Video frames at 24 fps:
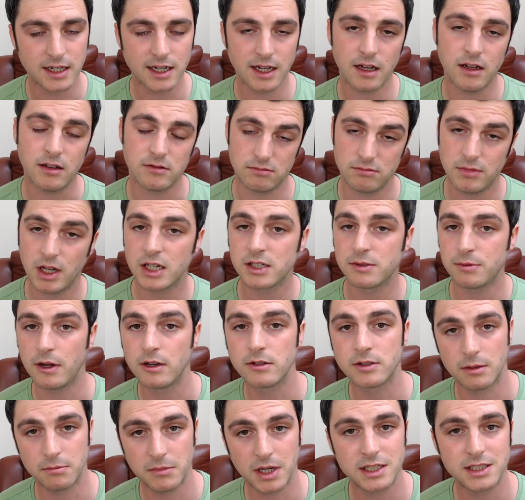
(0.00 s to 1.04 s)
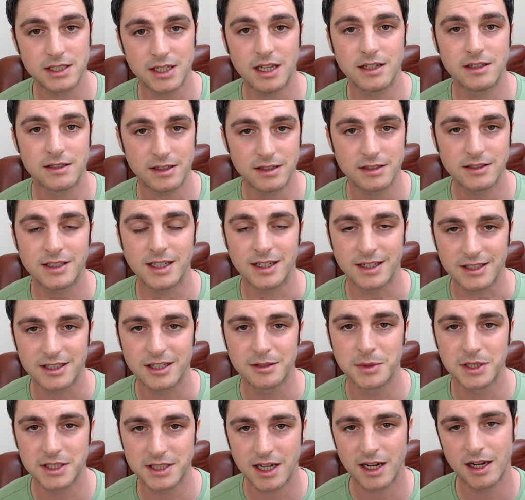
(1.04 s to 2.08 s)
I suppose that makes sense, doesn't it?
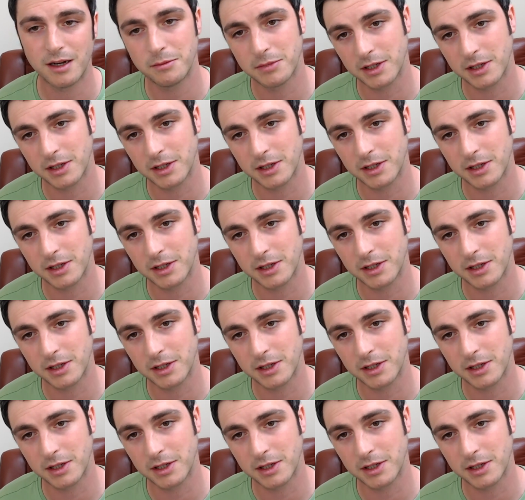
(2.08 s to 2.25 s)
Summertime